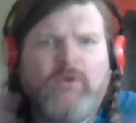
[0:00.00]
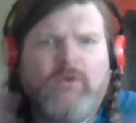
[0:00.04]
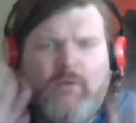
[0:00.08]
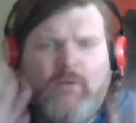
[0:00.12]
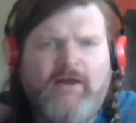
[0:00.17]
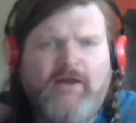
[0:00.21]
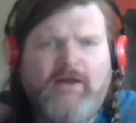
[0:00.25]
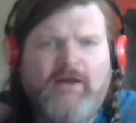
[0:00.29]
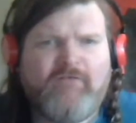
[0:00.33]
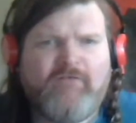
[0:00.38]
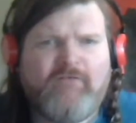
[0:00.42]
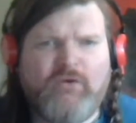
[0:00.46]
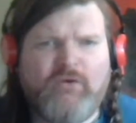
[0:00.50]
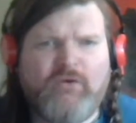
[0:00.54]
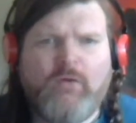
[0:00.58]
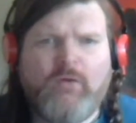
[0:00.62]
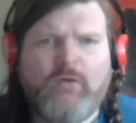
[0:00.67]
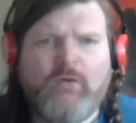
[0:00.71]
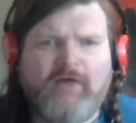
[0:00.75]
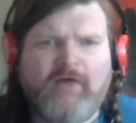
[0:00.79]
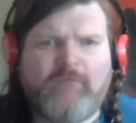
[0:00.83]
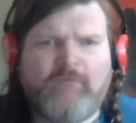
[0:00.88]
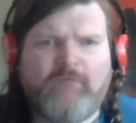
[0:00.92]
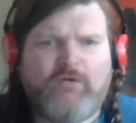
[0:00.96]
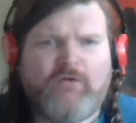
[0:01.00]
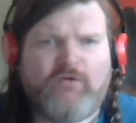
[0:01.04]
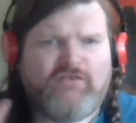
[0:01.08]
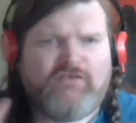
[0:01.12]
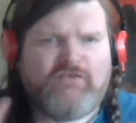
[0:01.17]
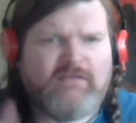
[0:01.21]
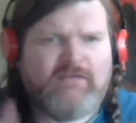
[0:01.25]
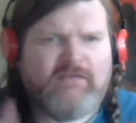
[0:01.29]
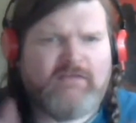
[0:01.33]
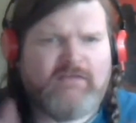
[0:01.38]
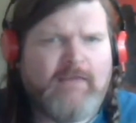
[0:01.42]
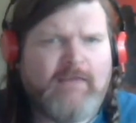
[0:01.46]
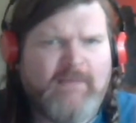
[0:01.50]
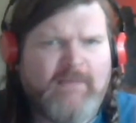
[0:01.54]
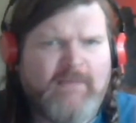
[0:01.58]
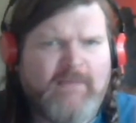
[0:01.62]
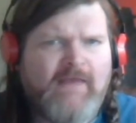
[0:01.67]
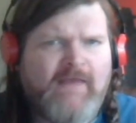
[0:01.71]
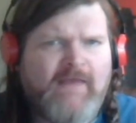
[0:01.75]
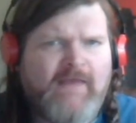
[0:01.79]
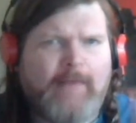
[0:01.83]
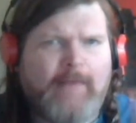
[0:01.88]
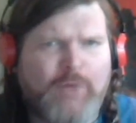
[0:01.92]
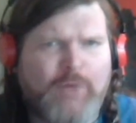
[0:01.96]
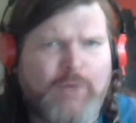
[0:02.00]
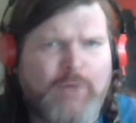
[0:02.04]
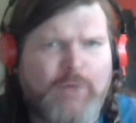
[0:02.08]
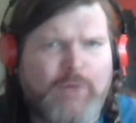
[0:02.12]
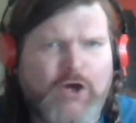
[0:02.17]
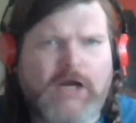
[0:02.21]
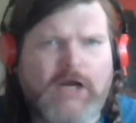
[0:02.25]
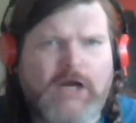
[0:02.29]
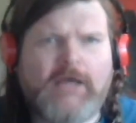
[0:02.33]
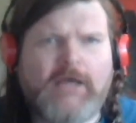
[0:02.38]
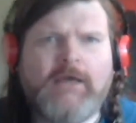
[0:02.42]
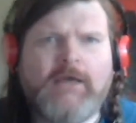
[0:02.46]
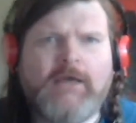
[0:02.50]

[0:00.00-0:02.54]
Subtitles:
whatever you want for it. Just give me that book.